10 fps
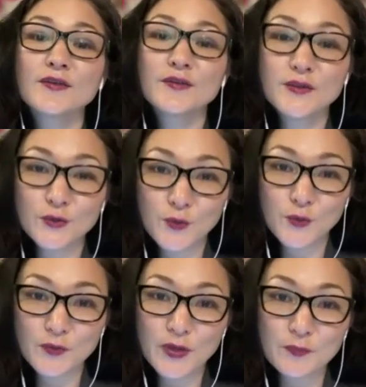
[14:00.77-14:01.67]
do
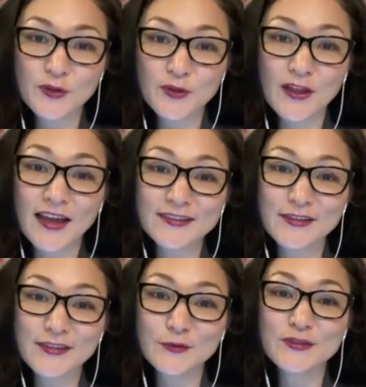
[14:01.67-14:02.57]
what people
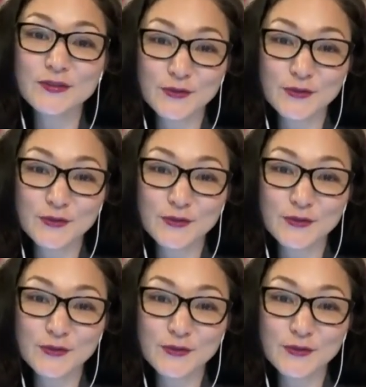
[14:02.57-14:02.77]
ask you to